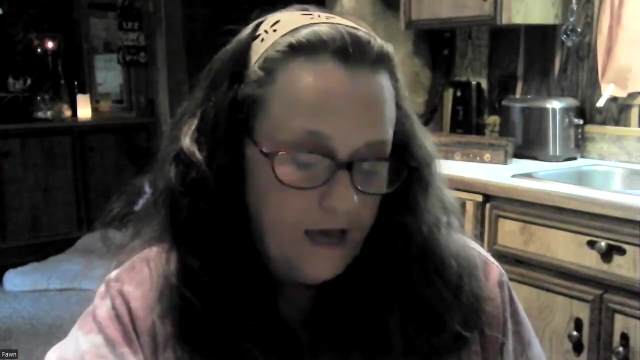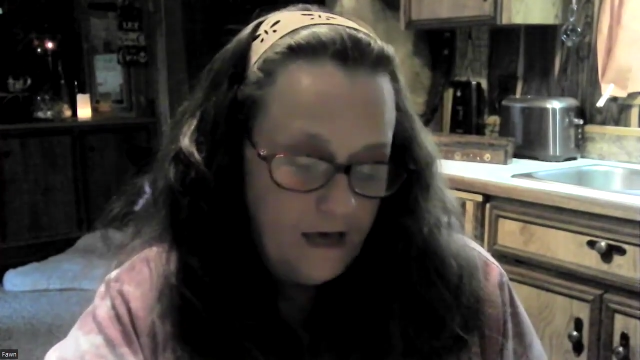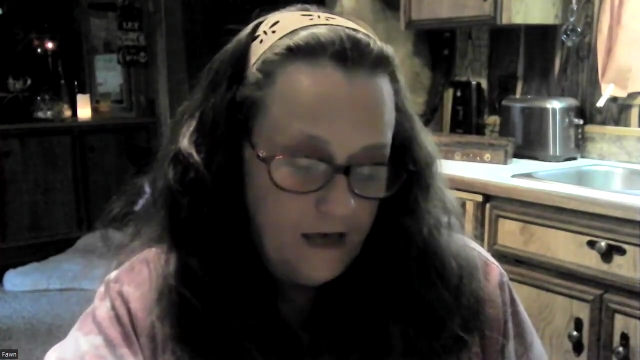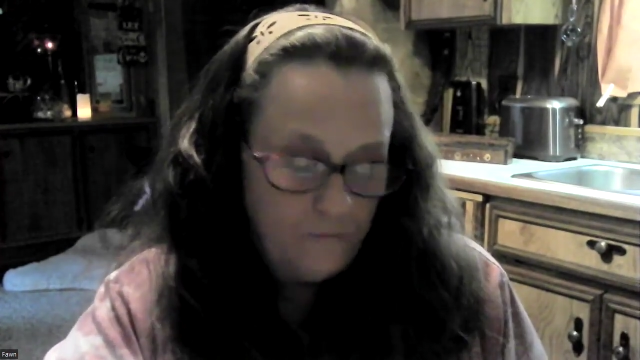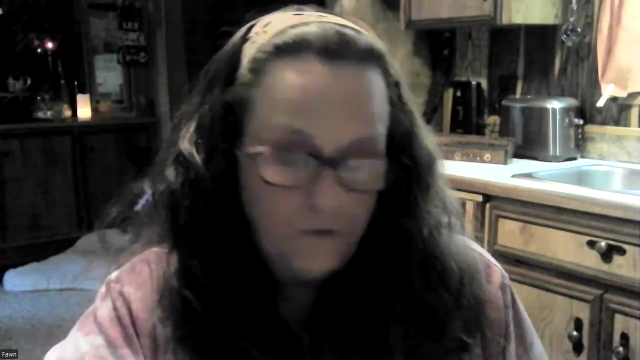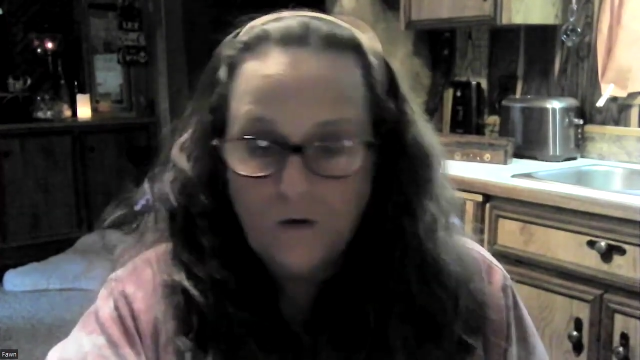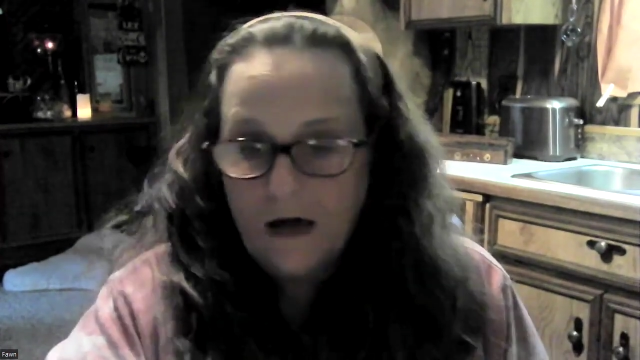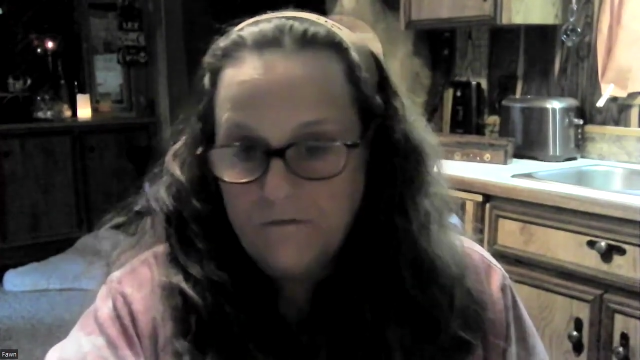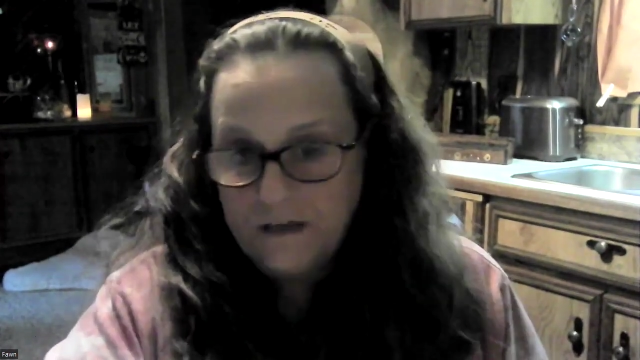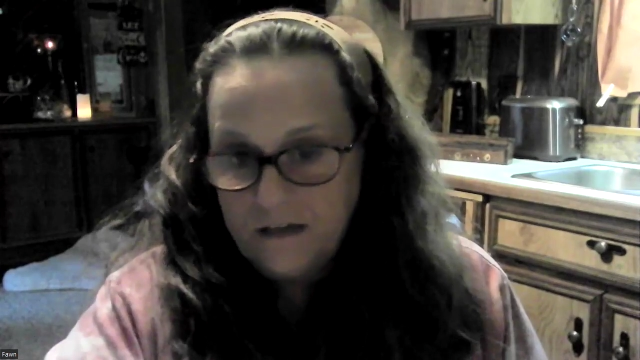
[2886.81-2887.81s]
and we
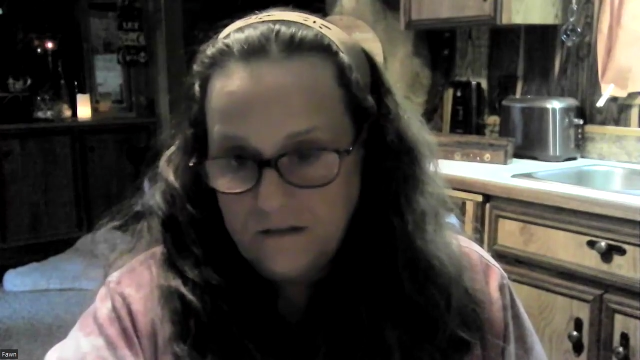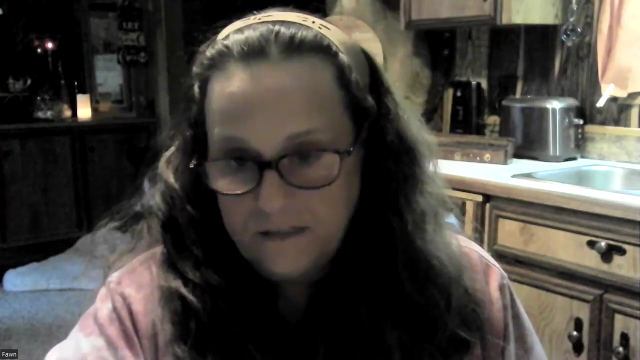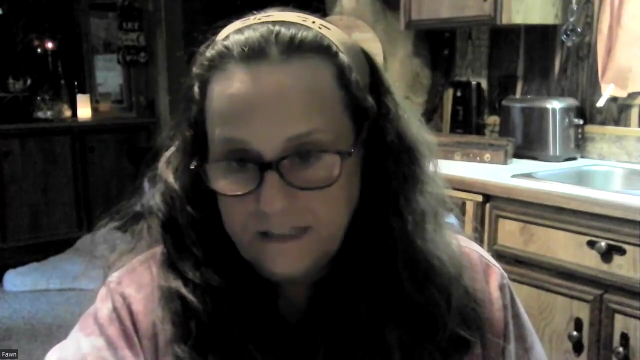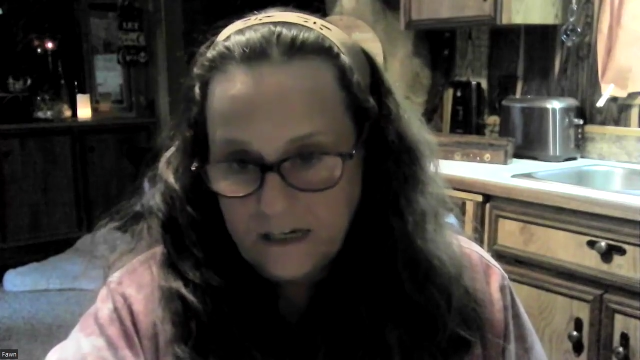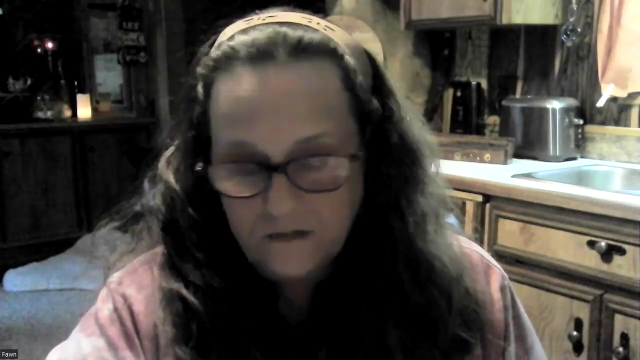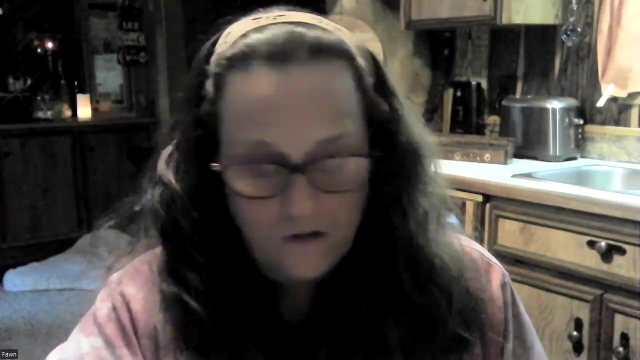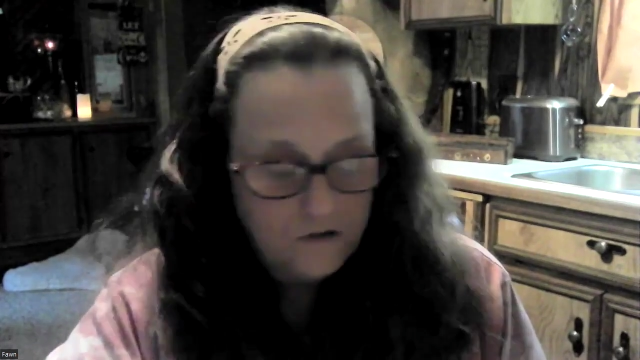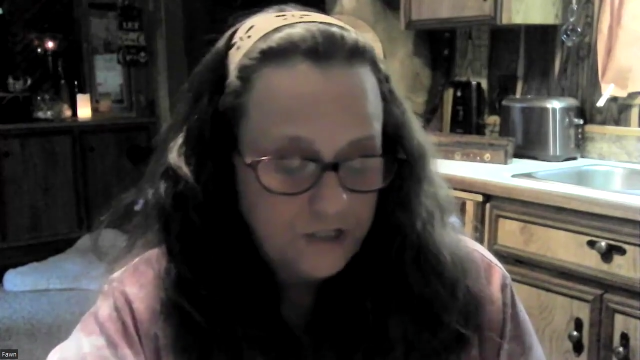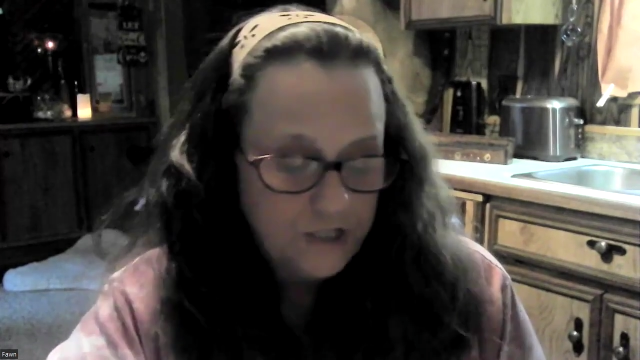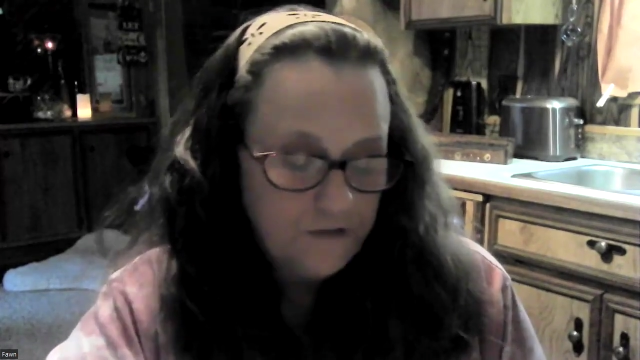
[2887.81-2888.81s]
will have the healing
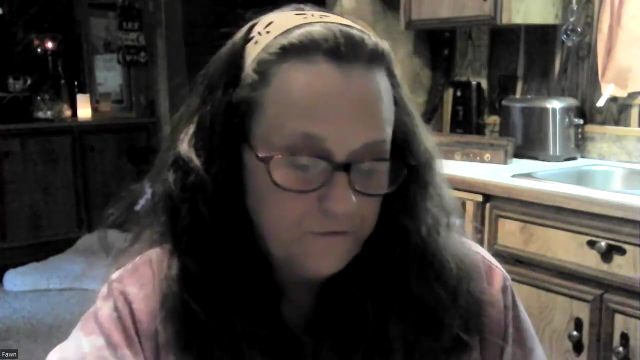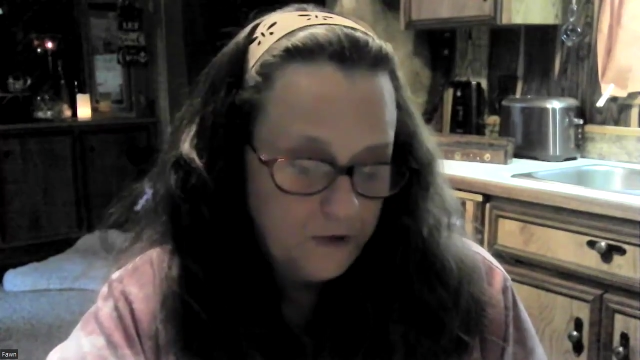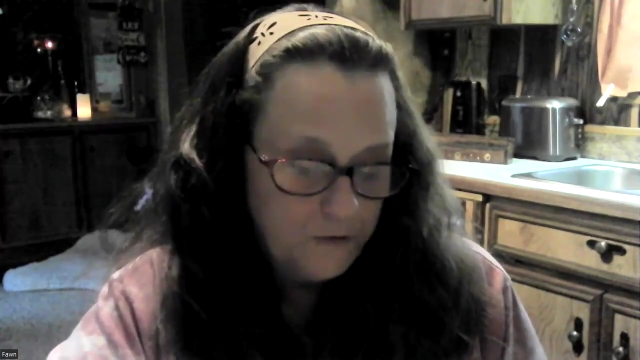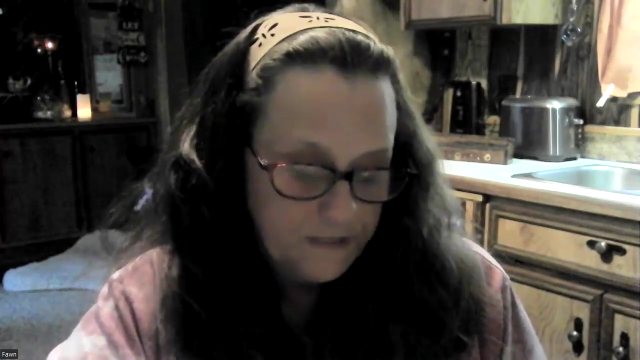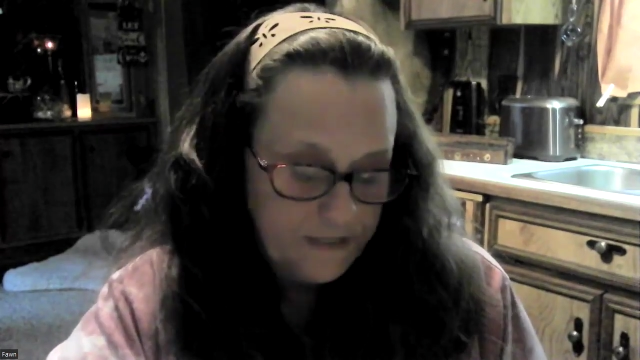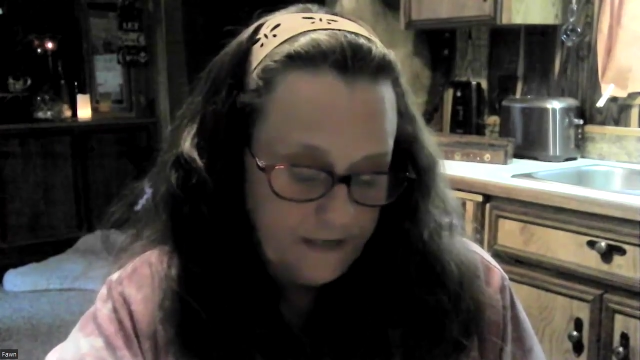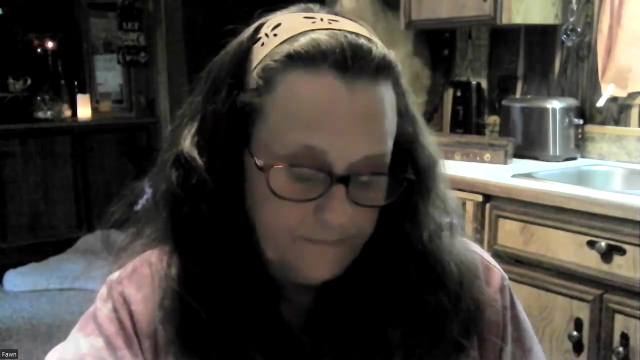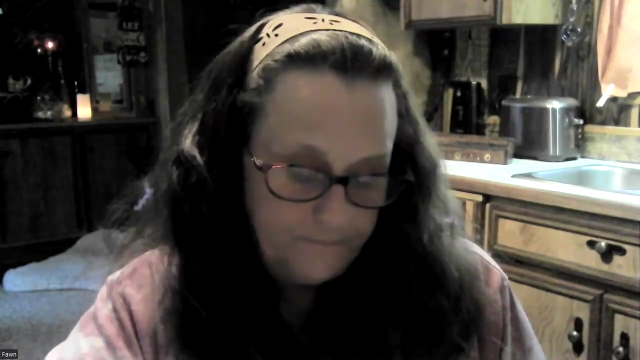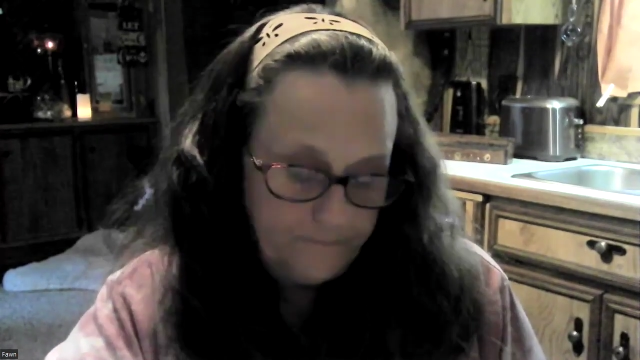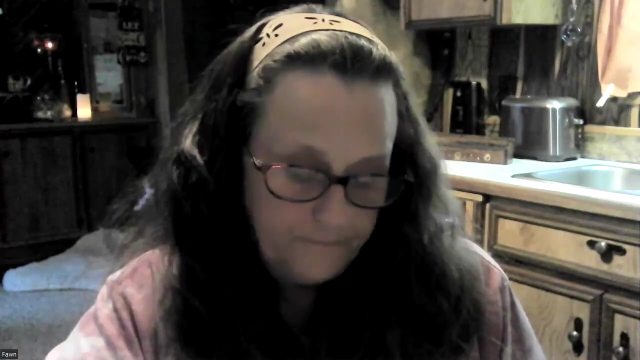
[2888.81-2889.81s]
technology, the
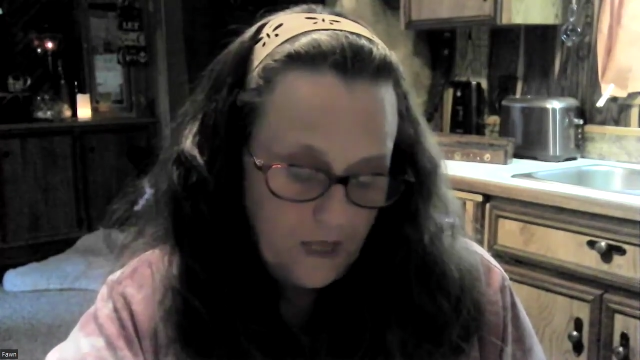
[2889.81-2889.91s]
frequency,